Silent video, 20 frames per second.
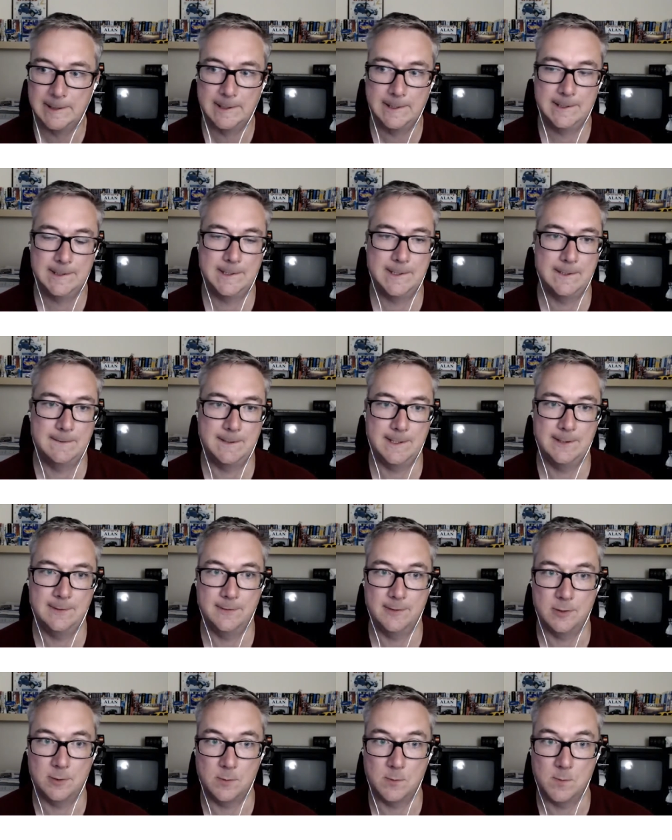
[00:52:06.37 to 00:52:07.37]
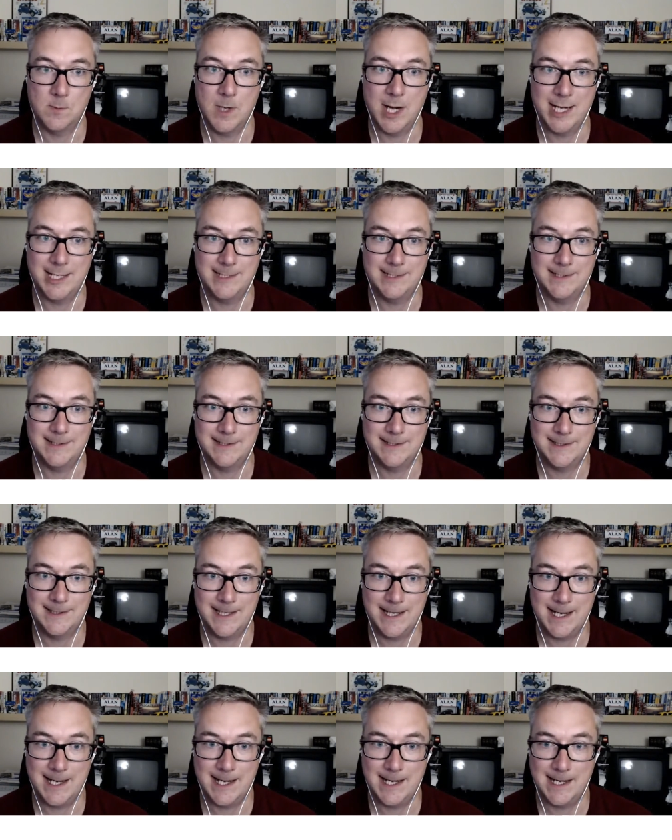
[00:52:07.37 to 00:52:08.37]
So we'll do it on
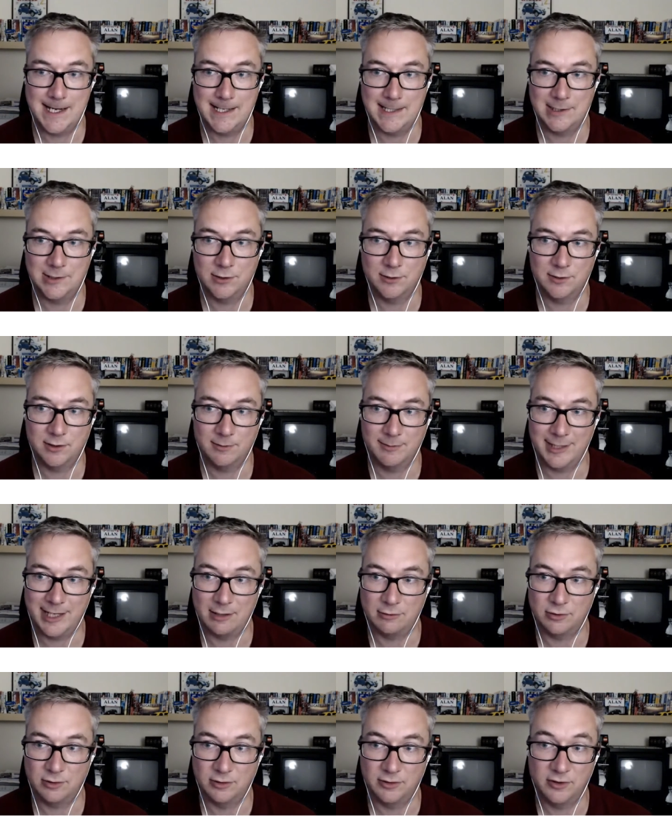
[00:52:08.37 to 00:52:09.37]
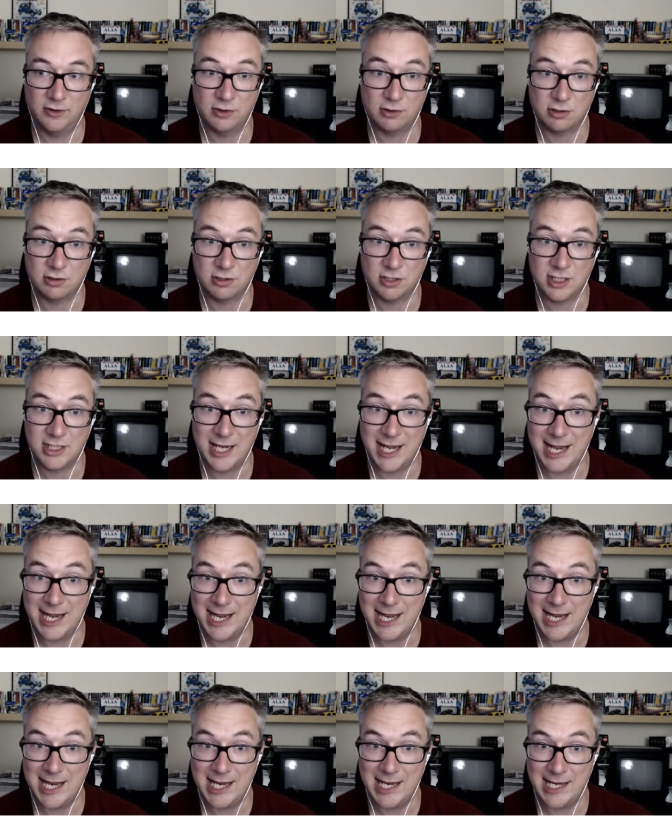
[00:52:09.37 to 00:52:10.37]
Wednesday. So it'll be out on
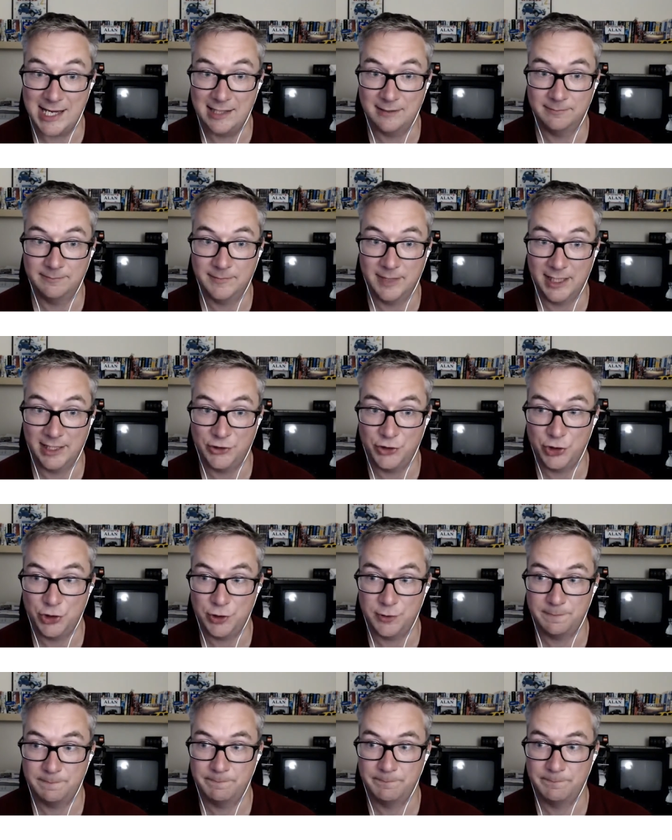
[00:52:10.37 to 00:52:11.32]
Thursday-ish.